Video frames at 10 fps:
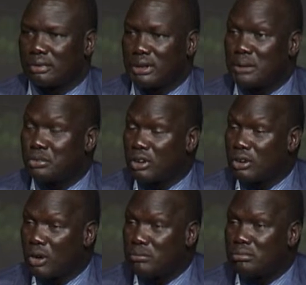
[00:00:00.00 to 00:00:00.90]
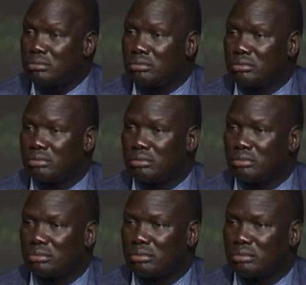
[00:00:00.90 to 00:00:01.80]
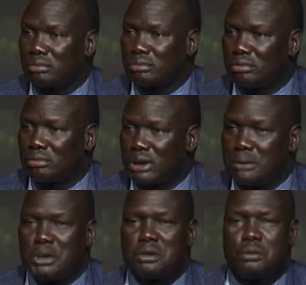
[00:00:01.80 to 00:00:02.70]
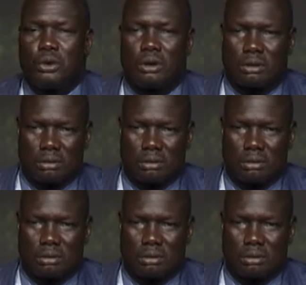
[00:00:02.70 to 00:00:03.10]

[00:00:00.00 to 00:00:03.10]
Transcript: Jameson Home, and many more.